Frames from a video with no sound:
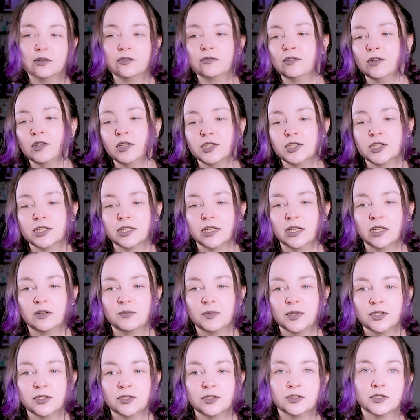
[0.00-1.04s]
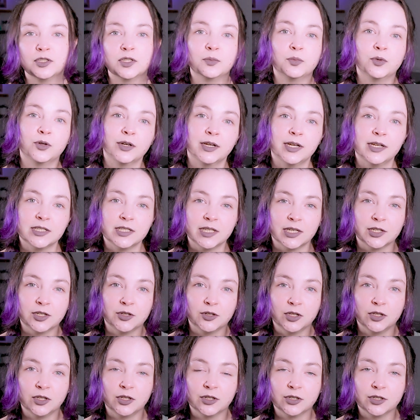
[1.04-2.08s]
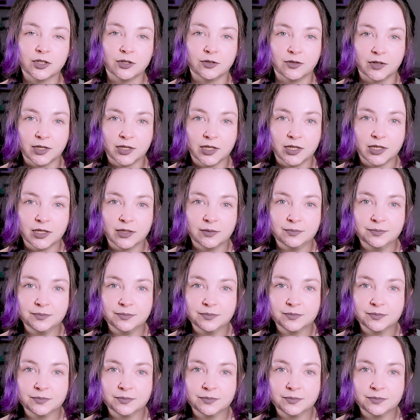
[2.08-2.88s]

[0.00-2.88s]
religious elements to support a secular curriculum?